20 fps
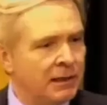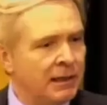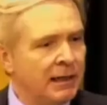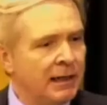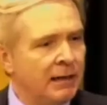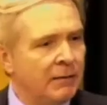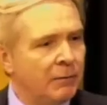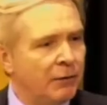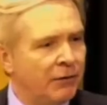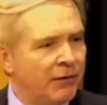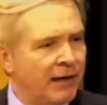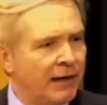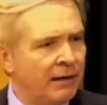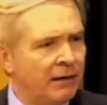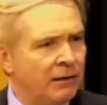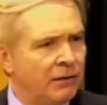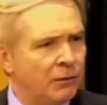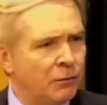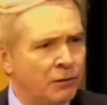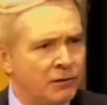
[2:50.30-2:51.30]
But then there
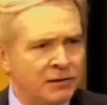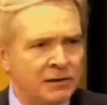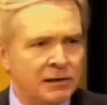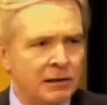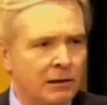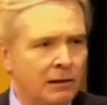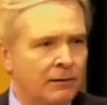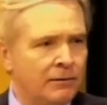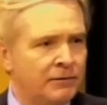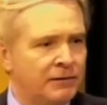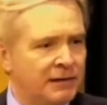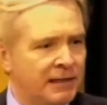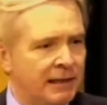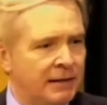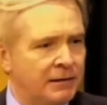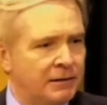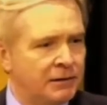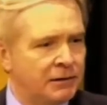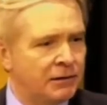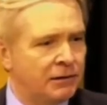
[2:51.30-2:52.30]
wasn't a lot of
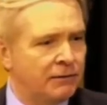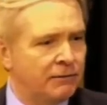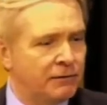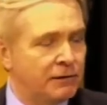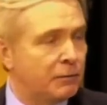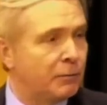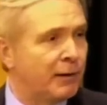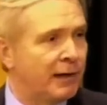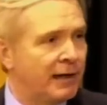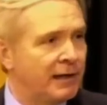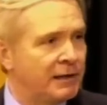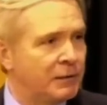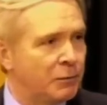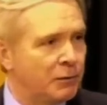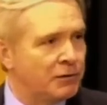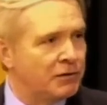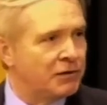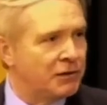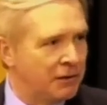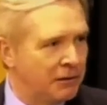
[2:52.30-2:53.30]
sense of space once
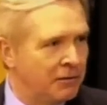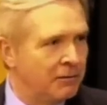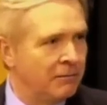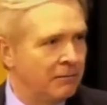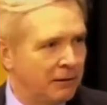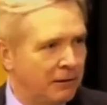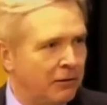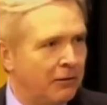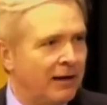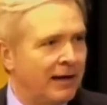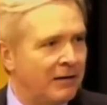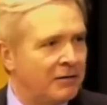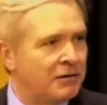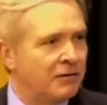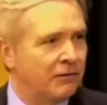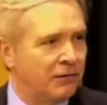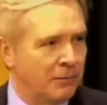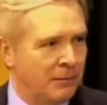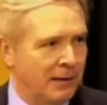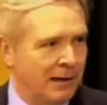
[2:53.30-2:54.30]
you got out of the
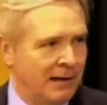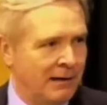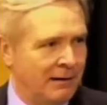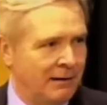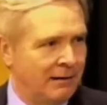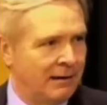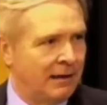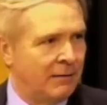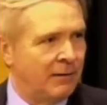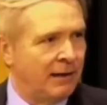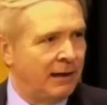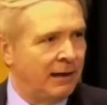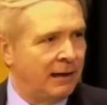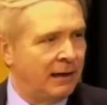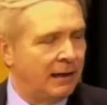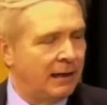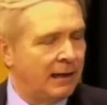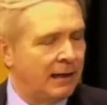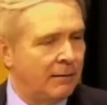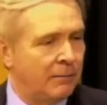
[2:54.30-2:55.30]
Mall. I mean,
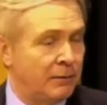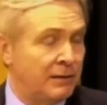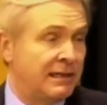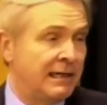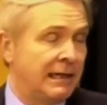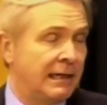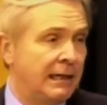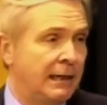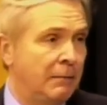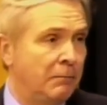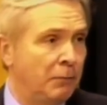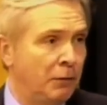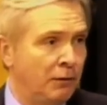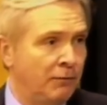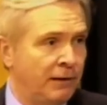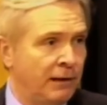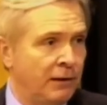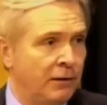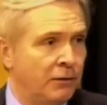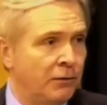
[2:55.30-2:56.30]
uh, particularly moving
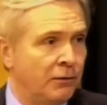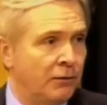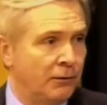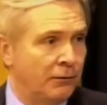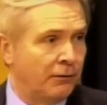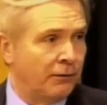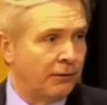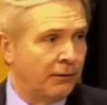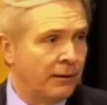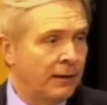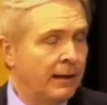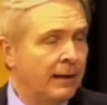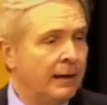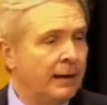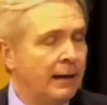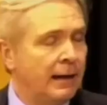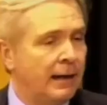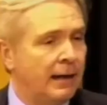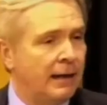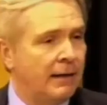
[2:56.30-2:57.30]
north.
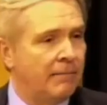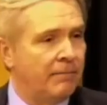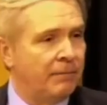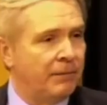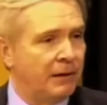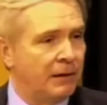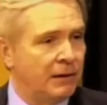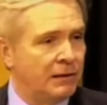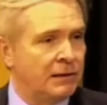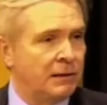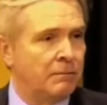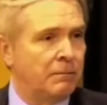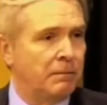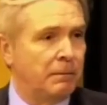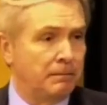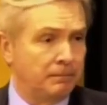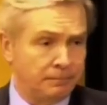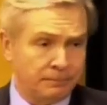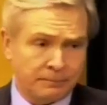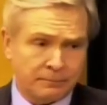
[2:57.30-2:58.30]
Um, there's a
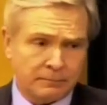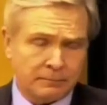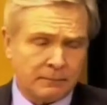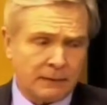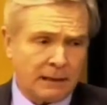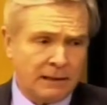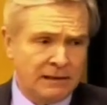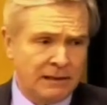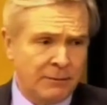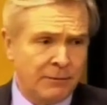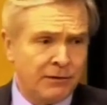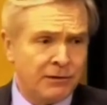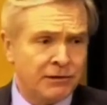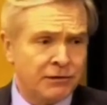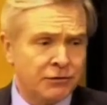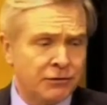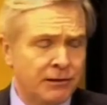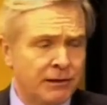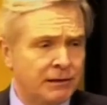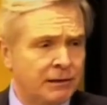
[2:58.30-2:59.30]
some of the
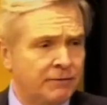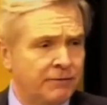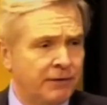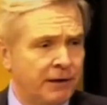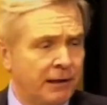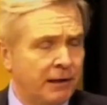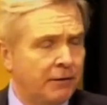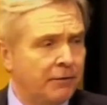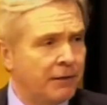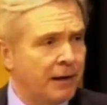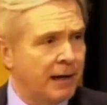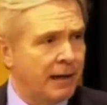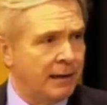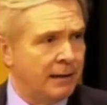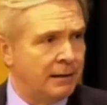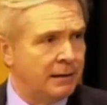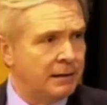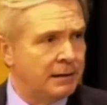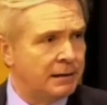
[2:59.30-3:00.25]
streets are very grand.